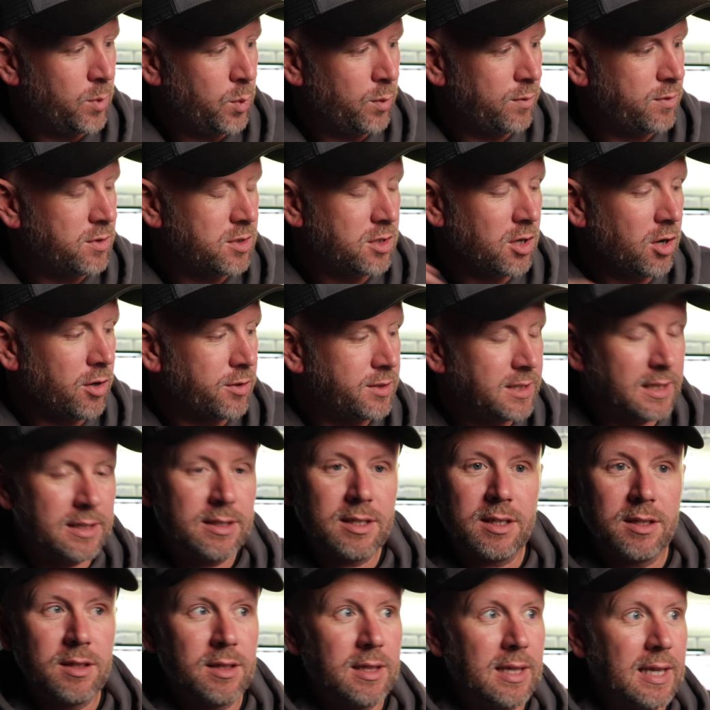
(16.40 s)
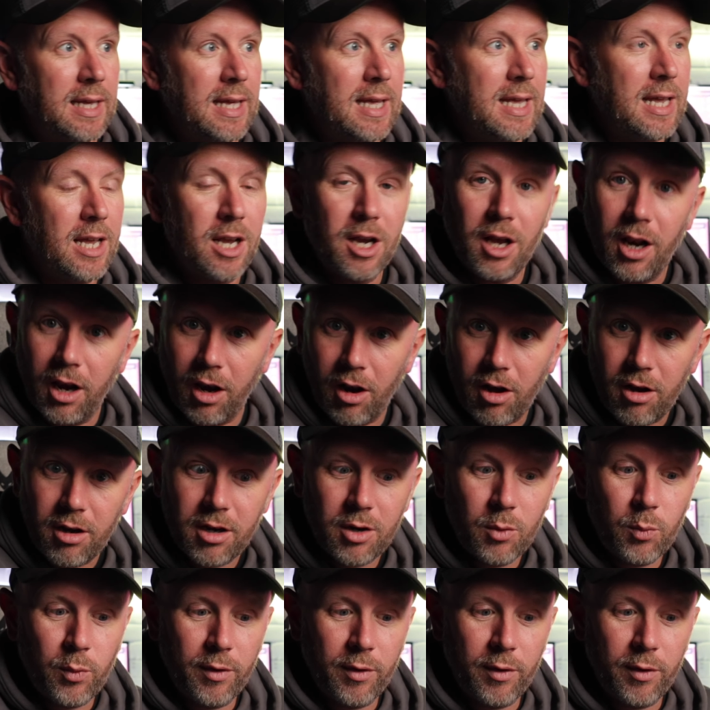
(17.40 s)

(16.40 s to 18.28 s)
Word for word: We've started the clock.